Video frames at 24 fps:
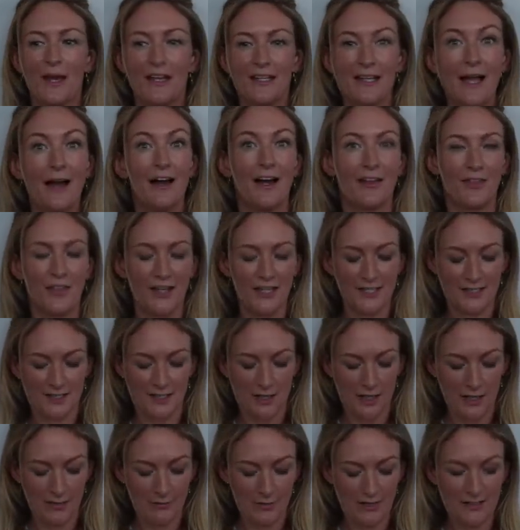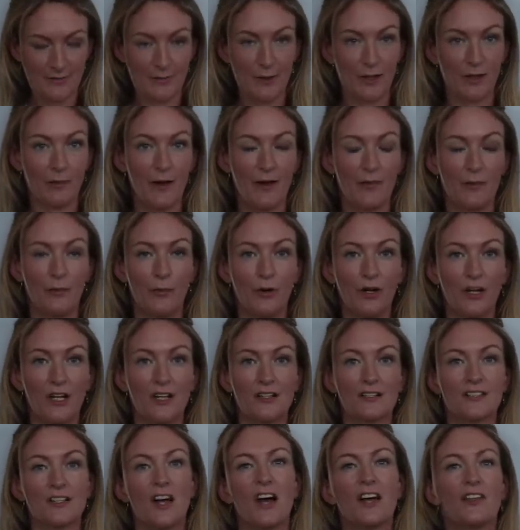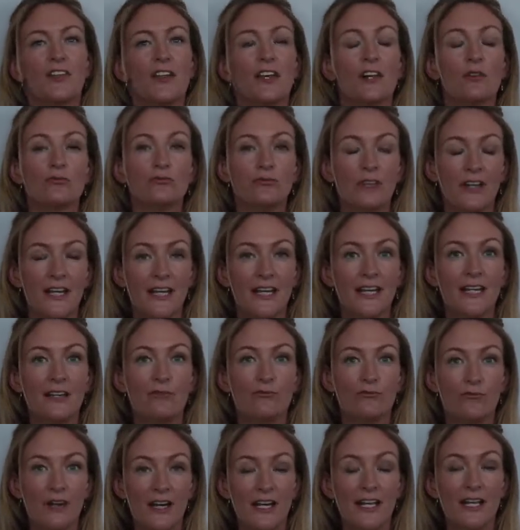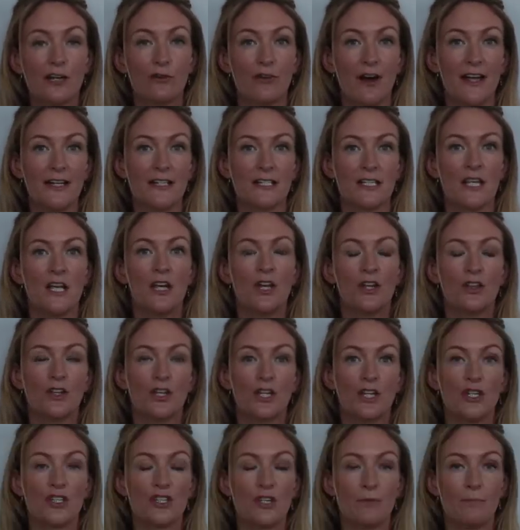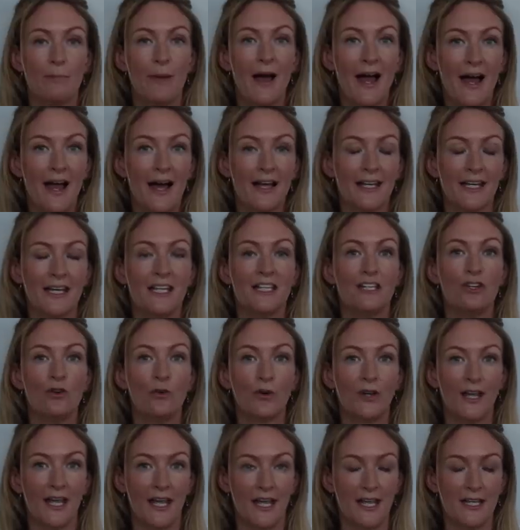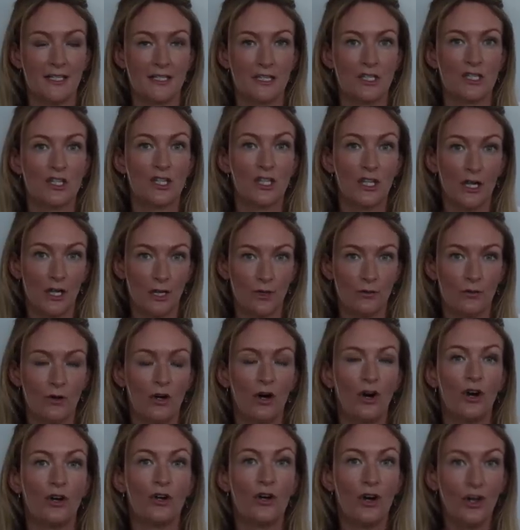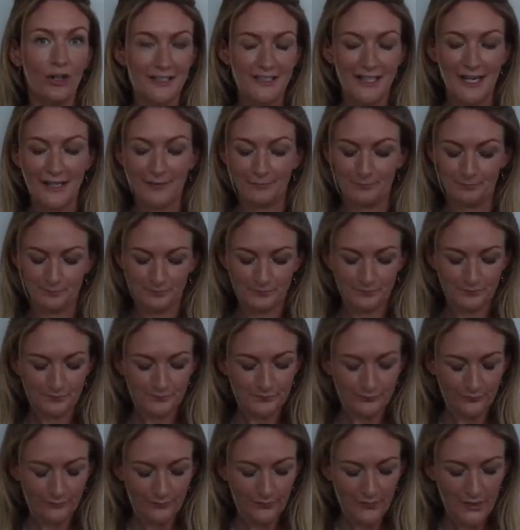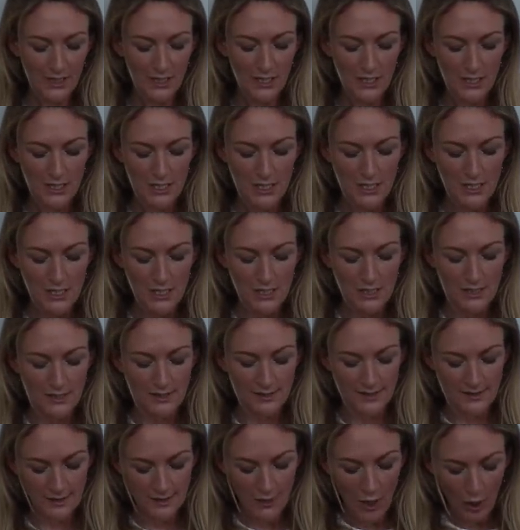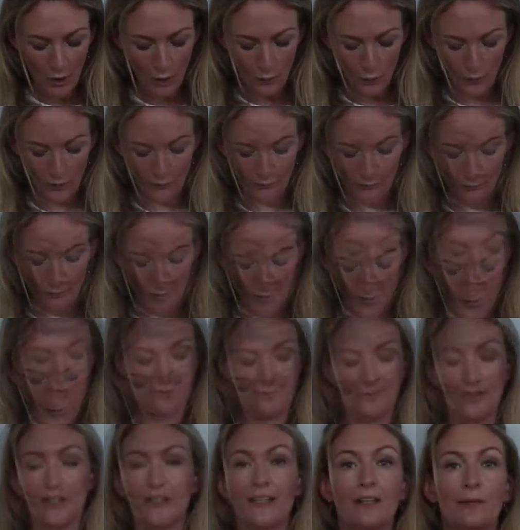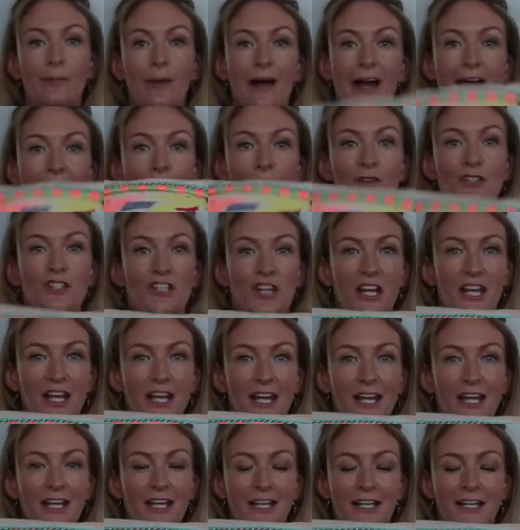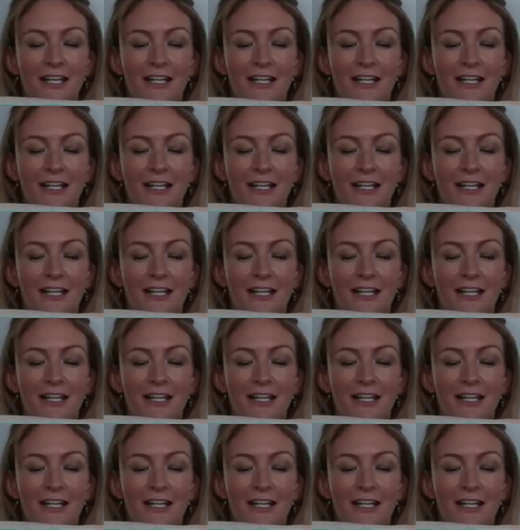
yeah, I think it's time I spoke about the products that I think are really, really great that you should pack in your kit to go on holiday. So, right, I've got a little pouch here.